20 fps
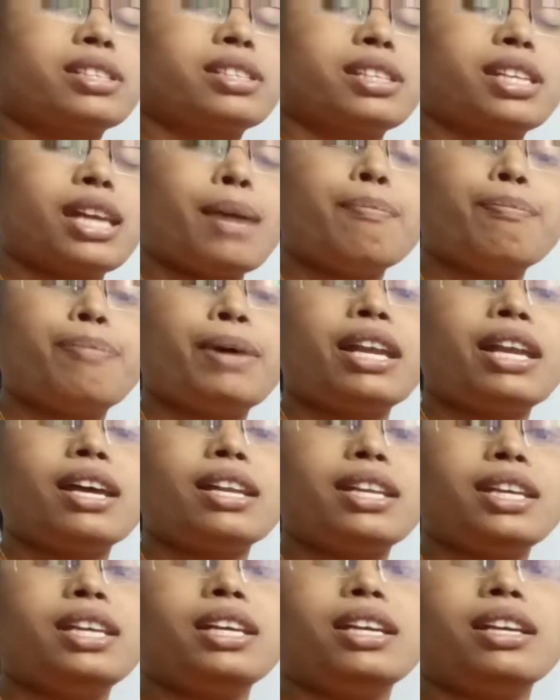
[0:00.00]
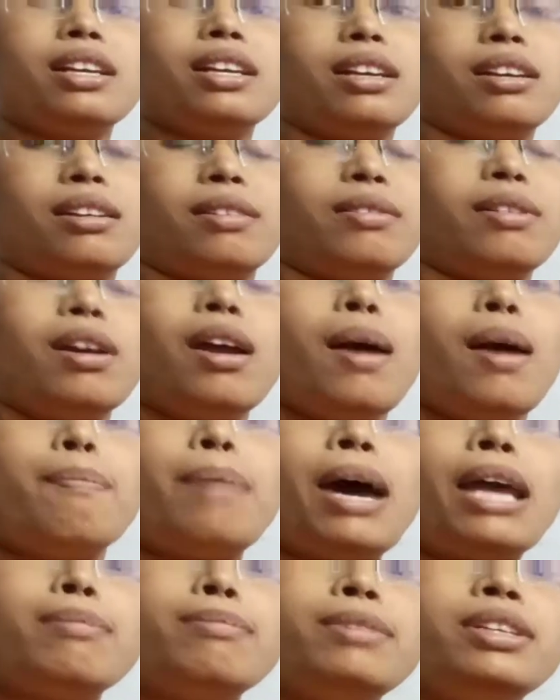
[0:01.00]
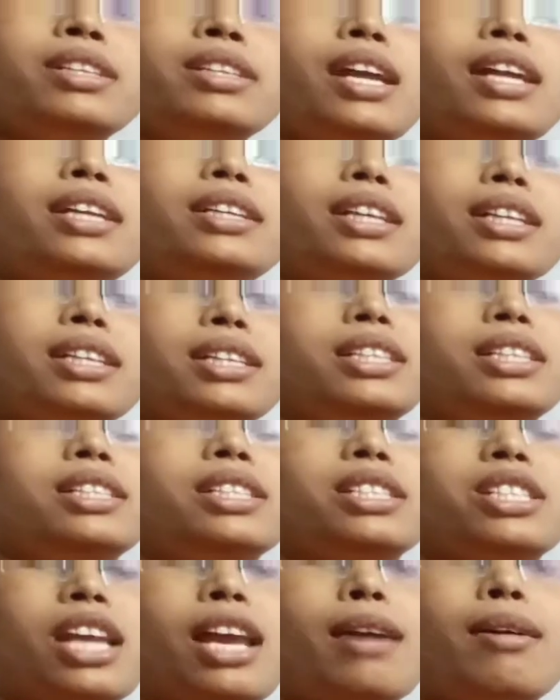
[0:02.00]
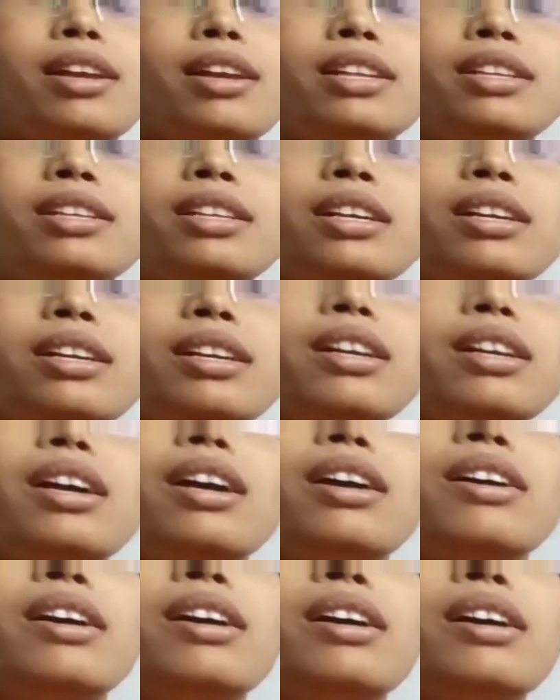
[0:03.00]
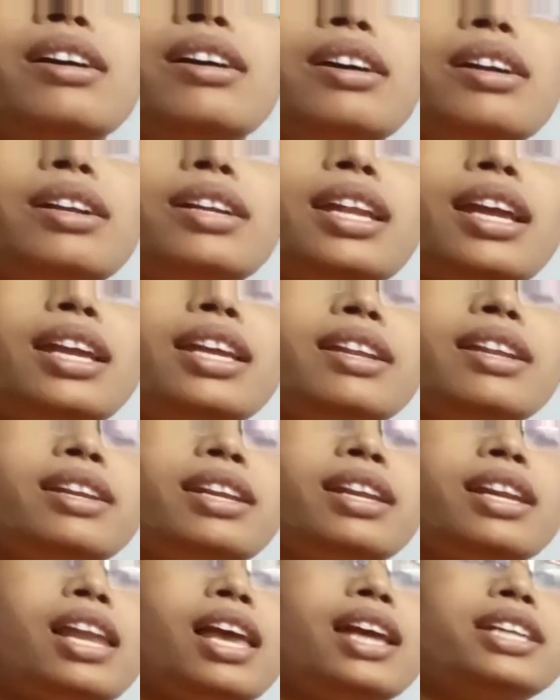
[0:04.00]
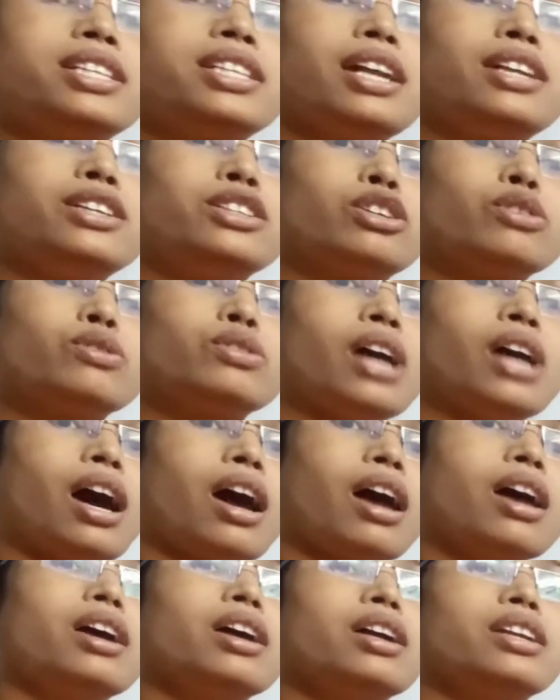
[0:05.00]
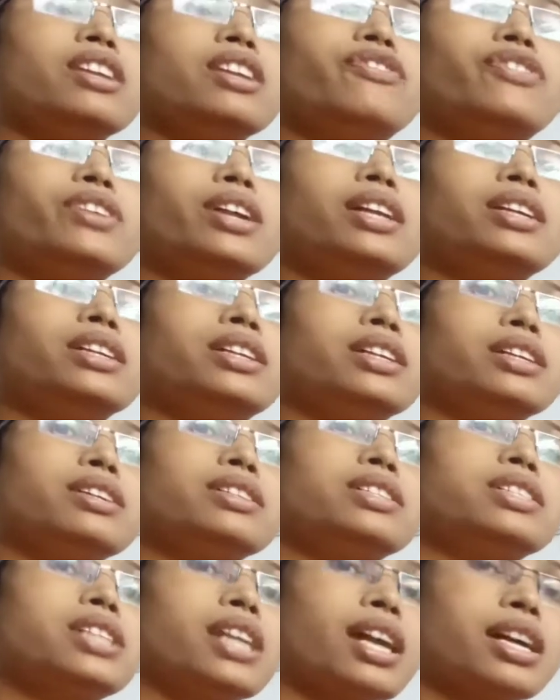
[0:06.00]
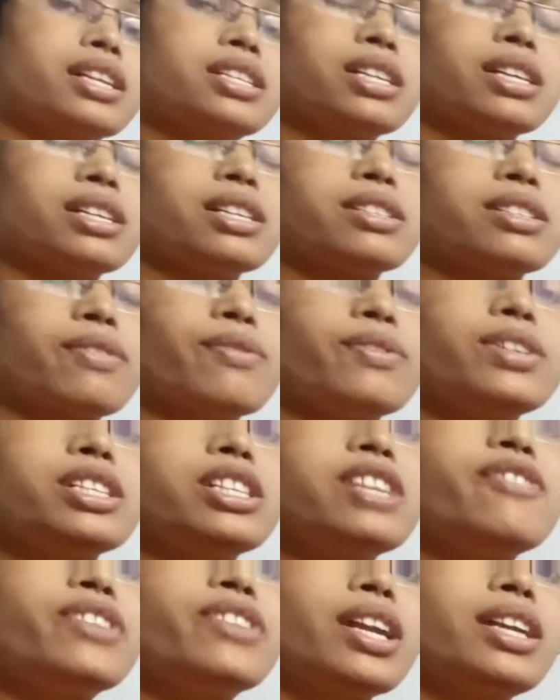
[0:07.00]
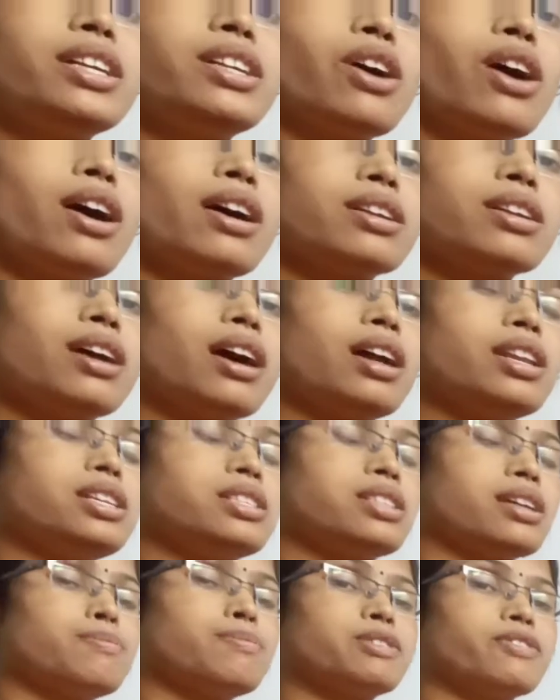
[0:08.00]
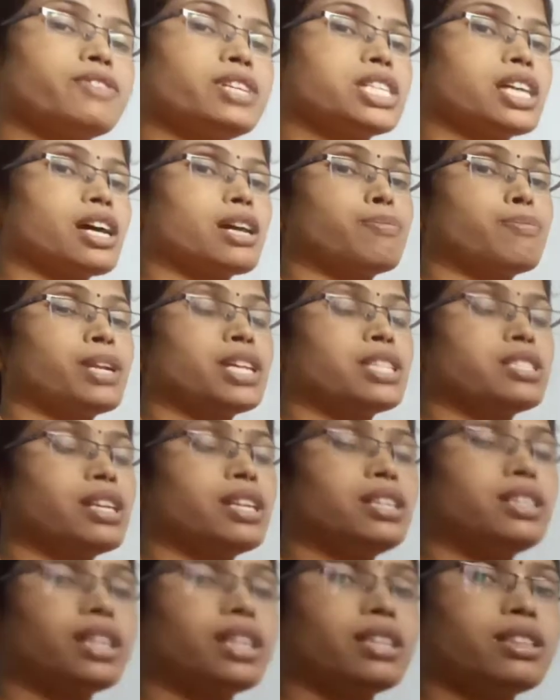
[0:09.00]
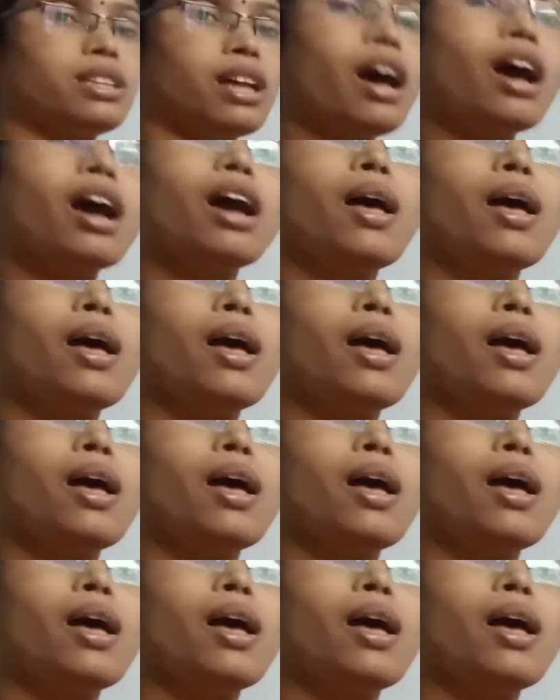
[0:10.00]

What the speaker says: temporary, permanent in shape, in relation to the different structures, different organisms which are present in the